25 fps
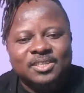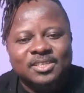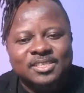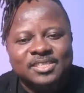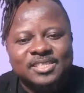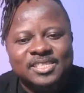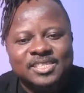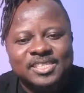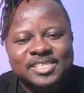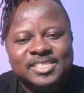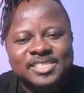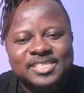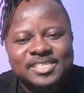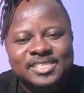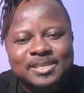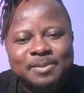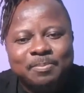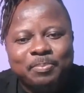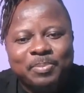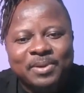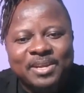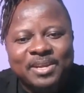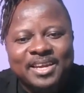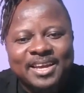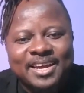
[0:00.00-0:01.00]
this is a
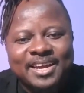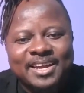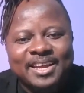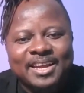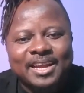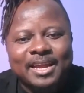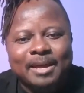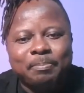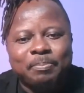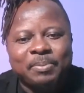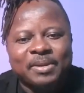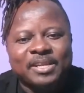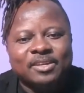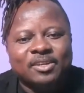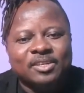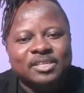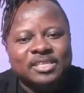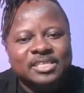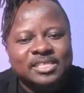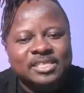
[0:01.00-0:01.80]
player that I played on the